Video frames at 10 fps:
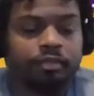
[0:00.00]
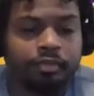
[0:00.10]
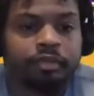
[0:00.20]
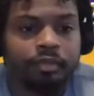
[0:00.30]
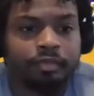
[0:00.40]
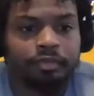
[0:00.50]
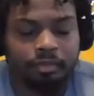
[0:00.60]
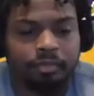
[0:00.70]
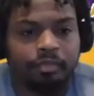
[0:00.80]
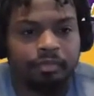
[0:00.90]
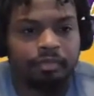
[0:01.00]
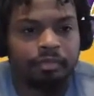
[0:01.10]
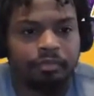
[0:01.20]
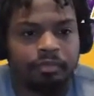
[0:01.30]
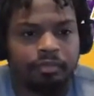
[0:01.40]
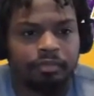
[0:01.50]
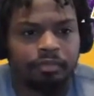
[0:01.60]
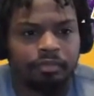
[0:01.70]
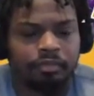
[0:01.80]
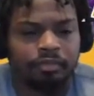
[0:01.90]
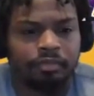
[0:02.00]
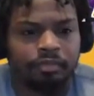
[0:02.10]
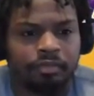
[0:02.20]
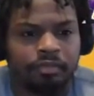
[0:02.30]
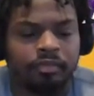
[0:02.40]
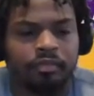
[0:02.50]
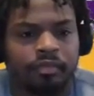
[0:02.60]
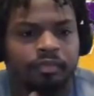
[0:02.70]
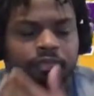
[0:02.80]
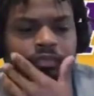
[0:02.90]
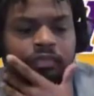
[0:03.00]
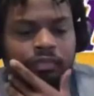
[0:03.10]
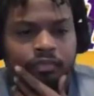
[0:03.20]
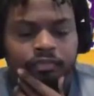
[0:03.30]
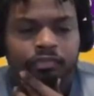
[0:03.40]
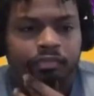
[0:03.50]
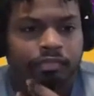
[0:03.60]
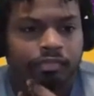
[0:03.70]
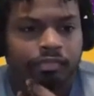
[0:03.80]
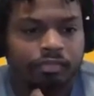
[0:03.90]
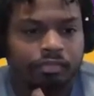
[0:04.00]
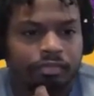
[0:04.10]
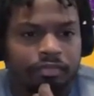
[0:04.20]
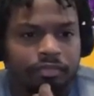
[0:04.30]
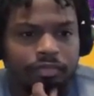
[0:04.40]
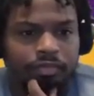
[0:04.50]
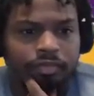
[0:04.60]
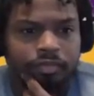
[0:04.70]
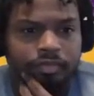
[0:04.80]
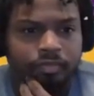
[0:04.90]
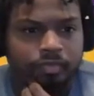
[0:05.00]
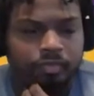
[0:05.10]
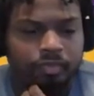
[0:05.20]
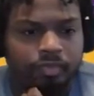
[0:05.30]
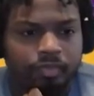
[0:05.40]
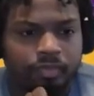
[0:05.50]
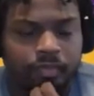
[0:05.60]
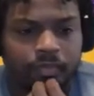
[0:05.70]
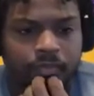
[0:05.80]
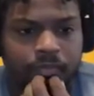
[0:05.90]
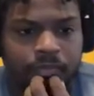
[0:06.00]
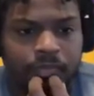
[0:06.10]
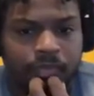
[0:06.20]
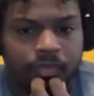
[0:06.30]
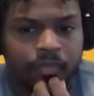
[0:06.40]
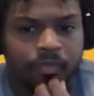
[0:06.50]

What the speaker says: (silent)